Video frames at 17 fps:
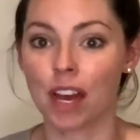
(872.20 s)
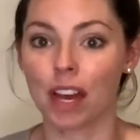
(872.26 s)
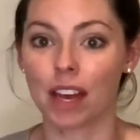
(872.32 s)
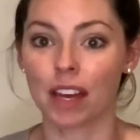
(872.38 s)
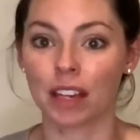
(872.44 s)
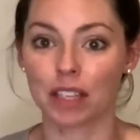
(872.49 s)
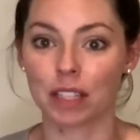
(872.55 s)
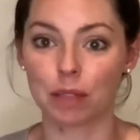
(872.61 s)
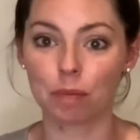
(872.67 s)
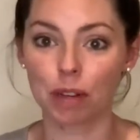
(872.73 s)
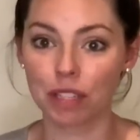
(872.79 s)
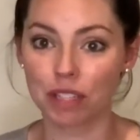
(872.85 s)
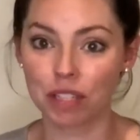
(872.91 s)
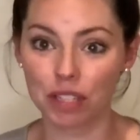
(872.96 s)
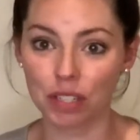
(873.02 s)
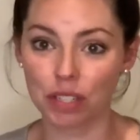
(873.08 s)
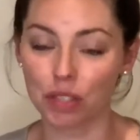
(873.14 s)
expressed
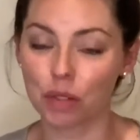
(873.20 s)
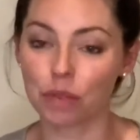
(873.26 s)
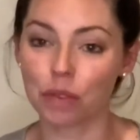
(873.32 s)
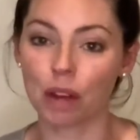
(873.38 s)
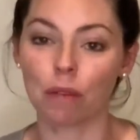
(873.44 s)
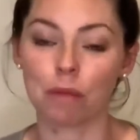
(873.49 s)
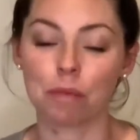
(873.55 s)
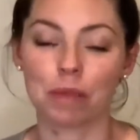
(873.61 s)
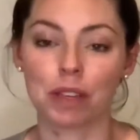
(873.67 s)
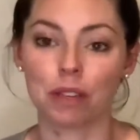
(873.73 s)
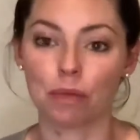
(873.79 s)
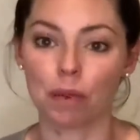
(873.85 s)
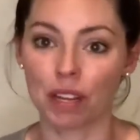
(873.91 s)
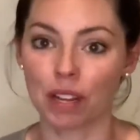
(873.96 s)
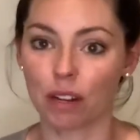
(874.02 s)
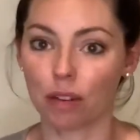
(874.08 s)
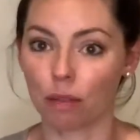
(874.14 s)
to you that would be
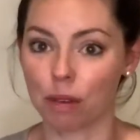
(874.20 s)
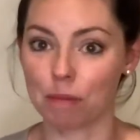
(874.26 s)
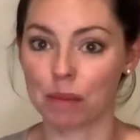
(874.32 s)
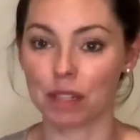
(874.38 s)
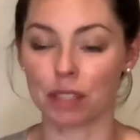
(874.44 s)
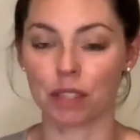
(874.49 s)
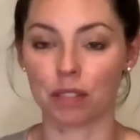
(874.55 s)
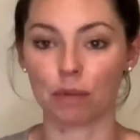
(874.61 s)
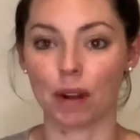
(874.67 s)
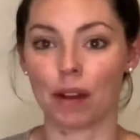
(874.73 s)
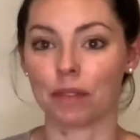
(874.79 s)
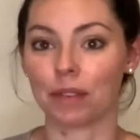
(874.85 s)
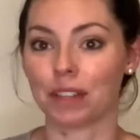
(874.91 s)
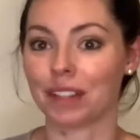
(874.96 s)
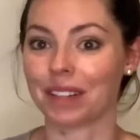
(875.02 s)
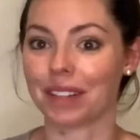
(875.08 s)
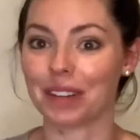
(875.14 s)
great agreements
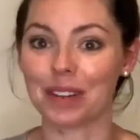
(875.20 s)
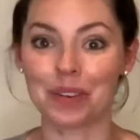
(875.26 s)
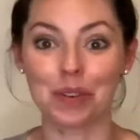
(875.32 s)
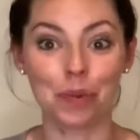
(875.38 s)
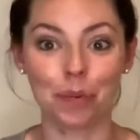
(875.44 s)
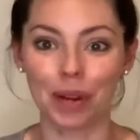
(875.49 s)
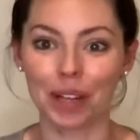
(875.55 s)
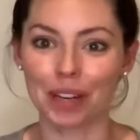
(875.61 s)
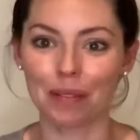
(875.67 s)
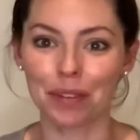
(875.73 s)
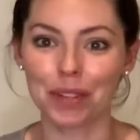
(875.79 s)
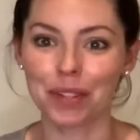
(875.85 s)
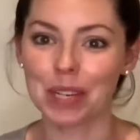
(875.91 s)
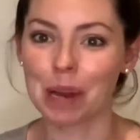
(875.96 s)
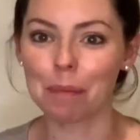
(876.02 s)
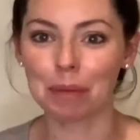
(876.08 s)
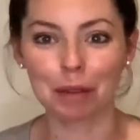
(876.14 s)
surrounding whatever the
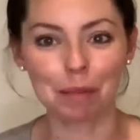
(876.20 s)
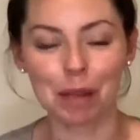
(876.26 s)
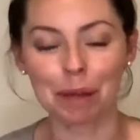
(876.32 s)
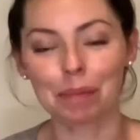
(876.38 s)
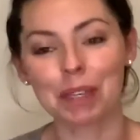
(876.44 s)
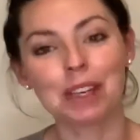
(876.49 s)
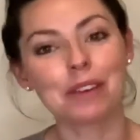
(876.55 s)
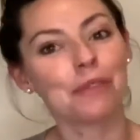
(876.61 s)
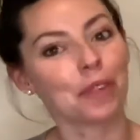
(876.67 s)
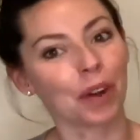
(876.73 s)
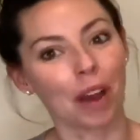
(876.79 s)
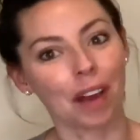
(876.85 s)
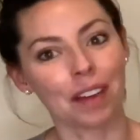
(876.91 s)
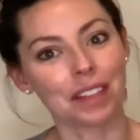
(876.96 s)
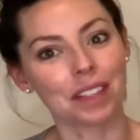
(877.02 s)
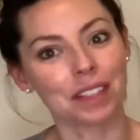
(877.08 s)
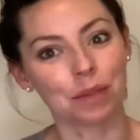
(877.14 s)
topic may be. For
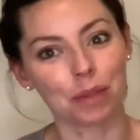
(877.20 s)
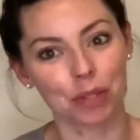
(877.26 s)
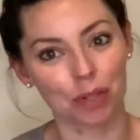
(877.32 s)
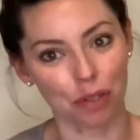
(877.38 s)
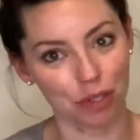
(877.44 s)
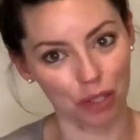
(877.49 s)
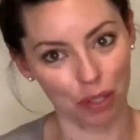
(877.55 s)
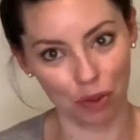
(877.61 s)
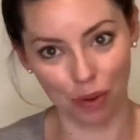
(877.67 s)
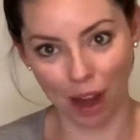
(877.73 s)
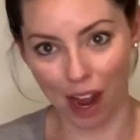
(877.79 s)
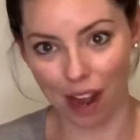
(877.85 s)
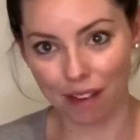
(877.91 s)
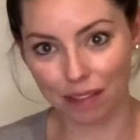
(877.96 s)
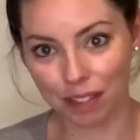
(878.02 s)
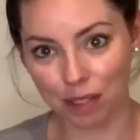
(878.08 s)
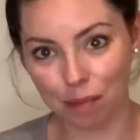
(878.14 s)
us, it was arts and
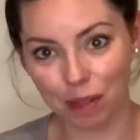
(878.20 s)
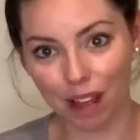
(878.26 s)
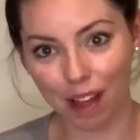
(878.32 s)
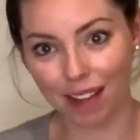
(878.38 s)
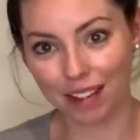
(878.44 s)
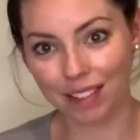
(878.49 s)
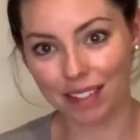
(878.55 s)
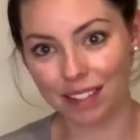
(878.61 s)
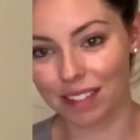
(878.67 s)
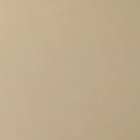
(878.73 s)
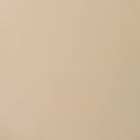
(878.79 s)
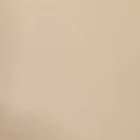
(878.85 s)
crafts supplies. You've